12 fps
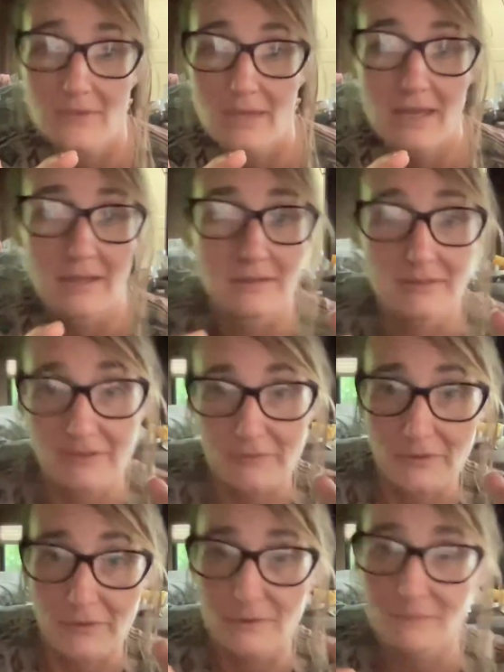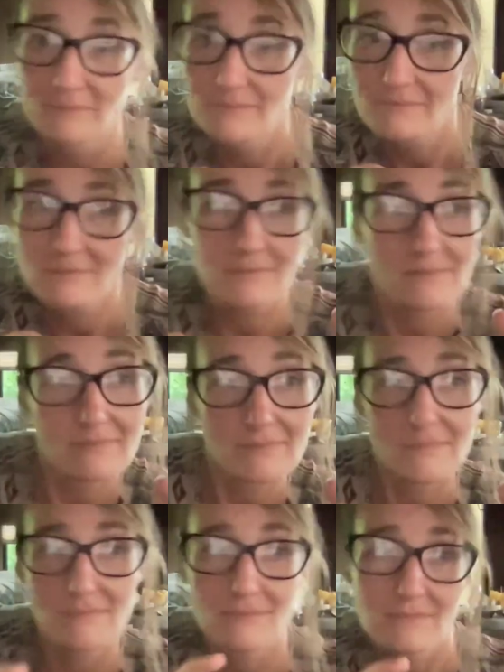And if you're
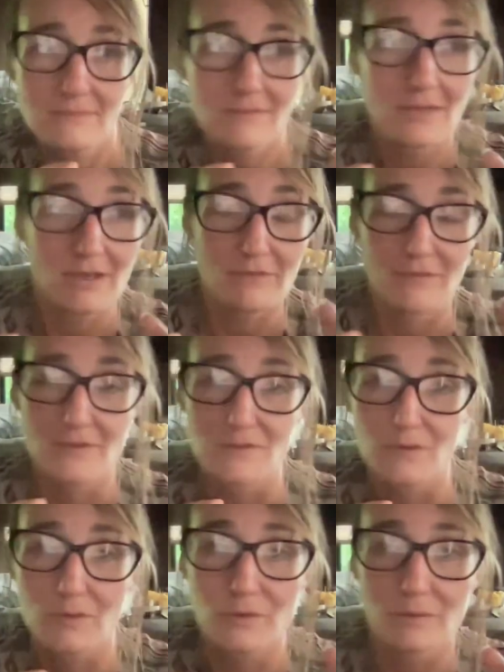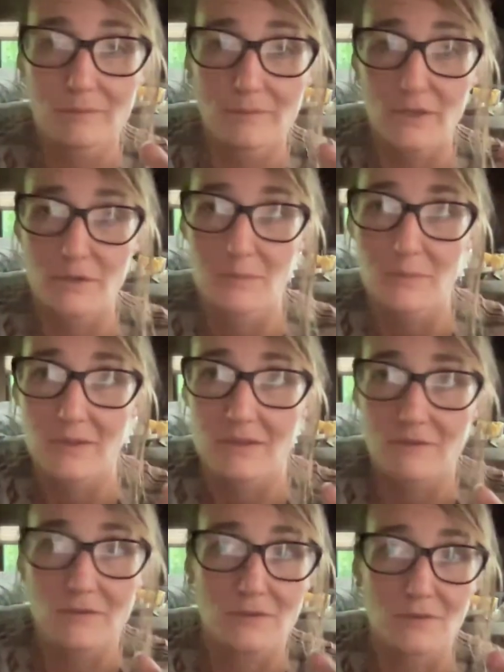a physical human being
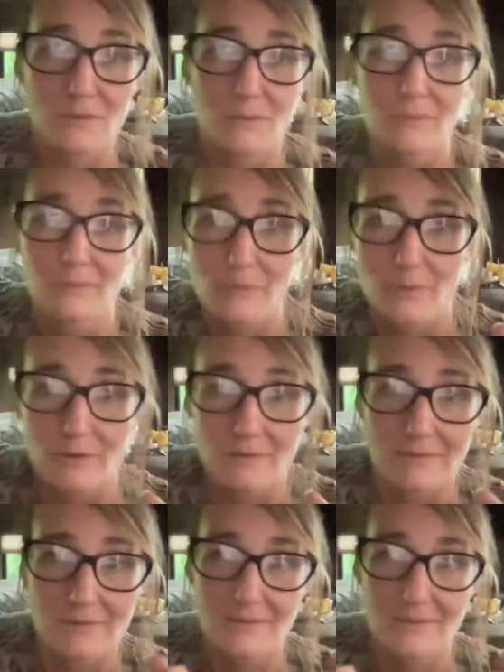in the physical world,